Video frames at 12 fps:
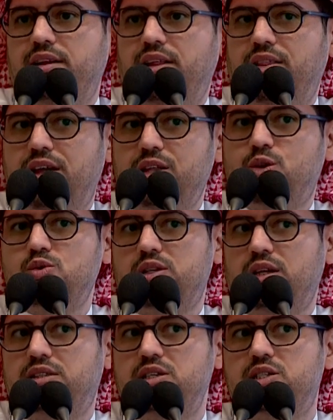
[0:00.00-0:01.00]
that
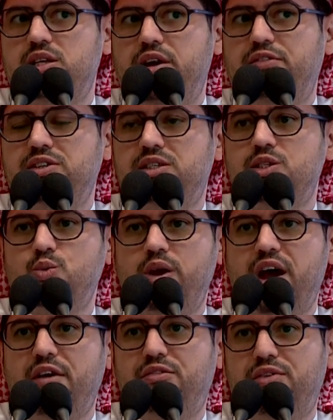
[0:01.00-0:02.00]
consulting services, we
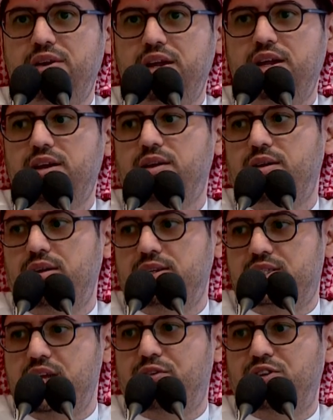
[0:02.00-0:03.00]
have 3
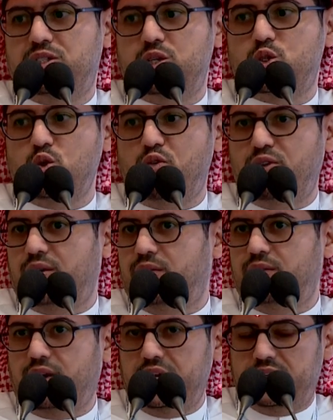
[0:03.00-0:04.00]
services so far
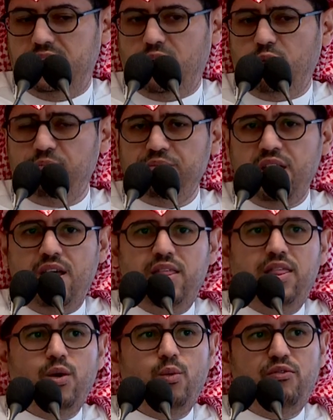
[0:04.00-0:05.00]
right now.
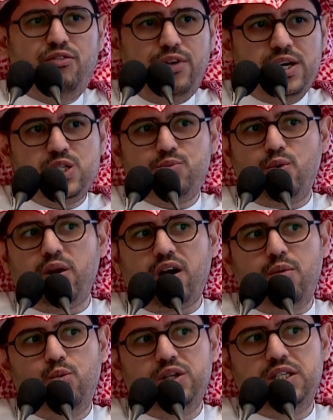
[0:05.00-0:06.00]
The first
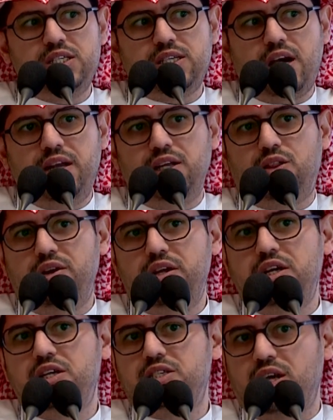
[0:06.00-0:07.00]
program we designed 3
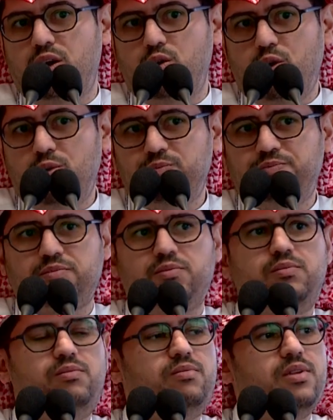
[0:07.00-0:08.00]
years ago
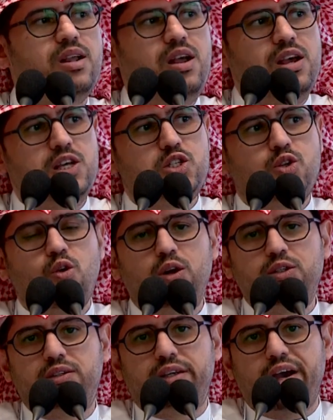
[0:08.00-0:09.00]
is
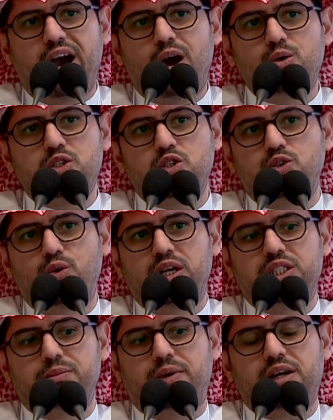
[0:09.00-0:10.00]
called KAUST
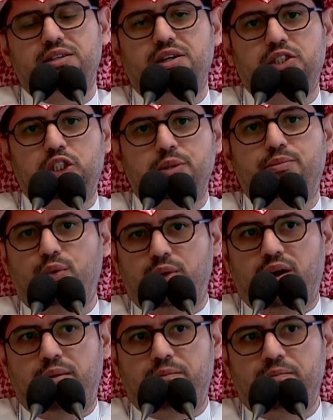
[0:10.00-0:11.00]
Knowledge Partnership
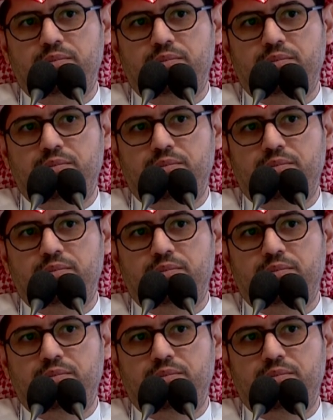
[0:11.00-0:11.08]
Program.